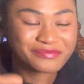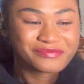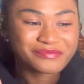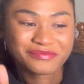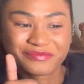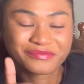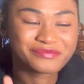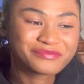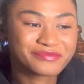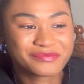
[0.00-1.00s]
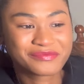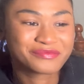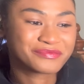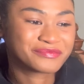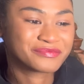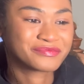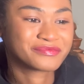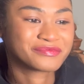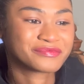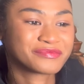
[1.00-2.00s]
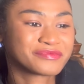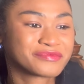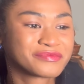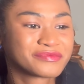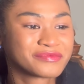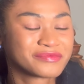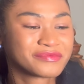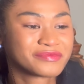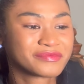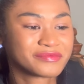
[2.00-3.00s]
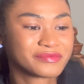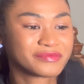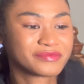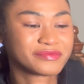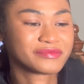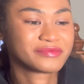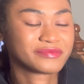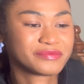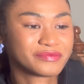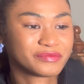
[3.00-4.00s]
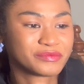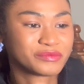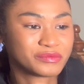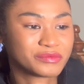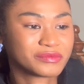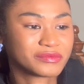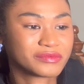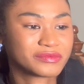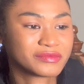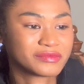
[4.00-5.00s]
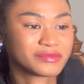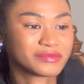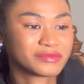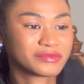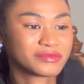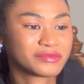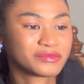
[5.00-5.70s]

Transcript: The person shown says nothing.